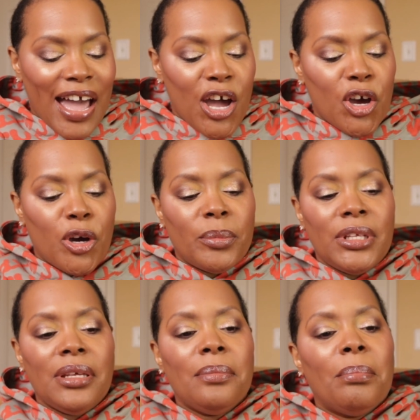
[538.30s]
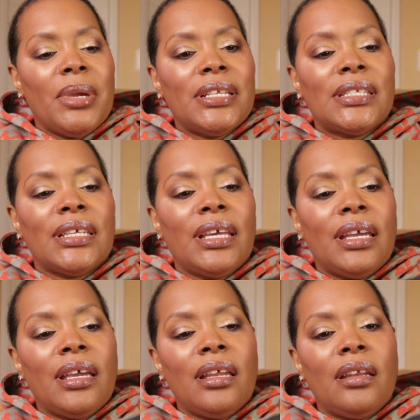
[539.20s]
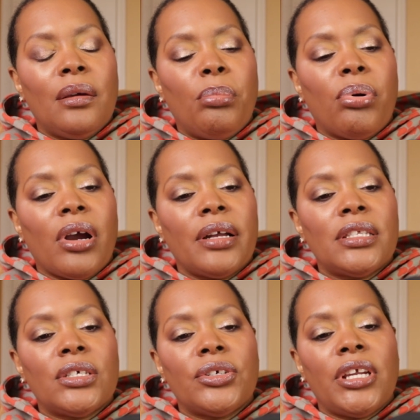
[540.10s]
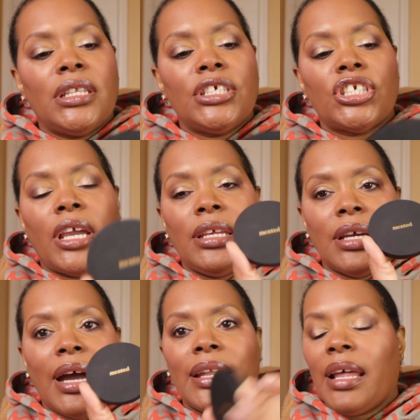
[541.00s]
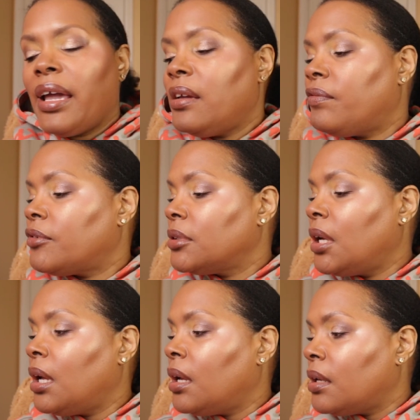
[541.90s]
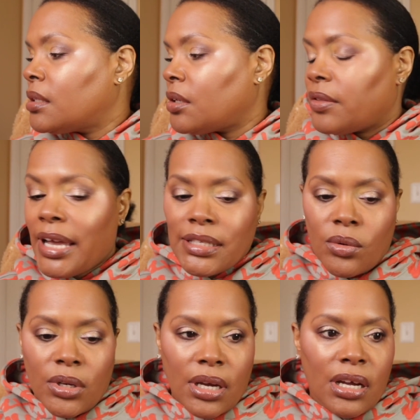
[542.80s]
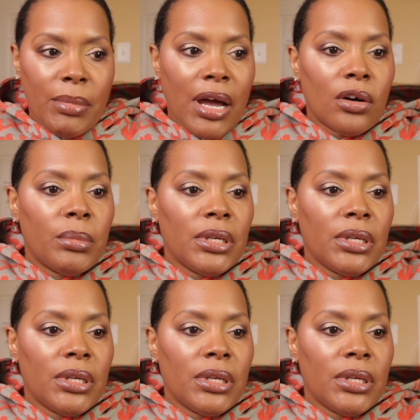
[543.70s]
um, the Mented Bronzer in the shade Yacht Life. So that's going to come out